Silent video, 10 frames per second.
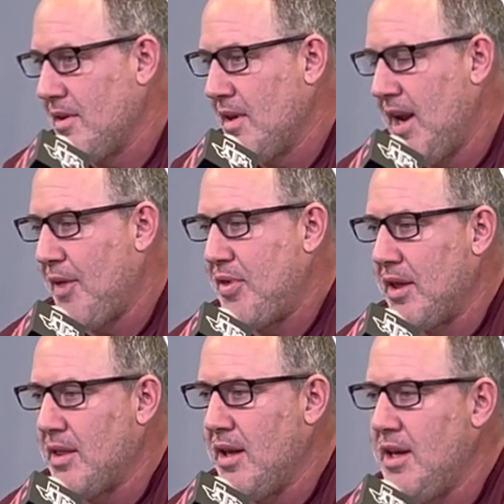And I
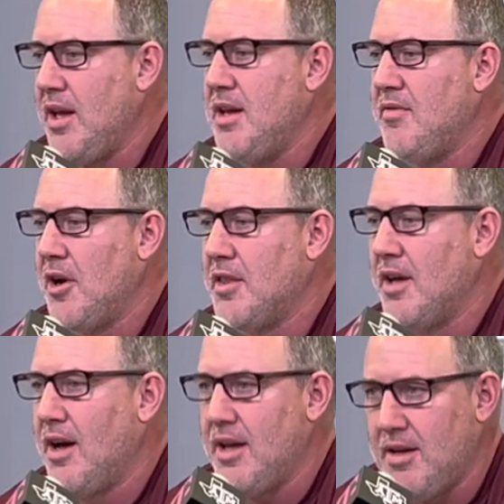thought even on
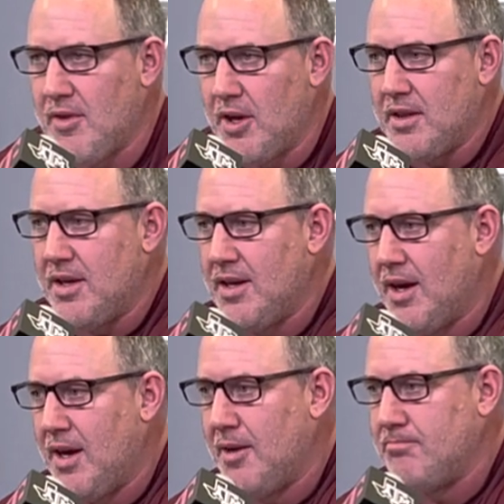
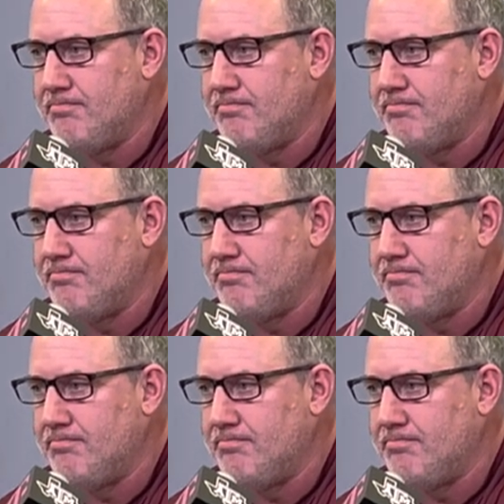the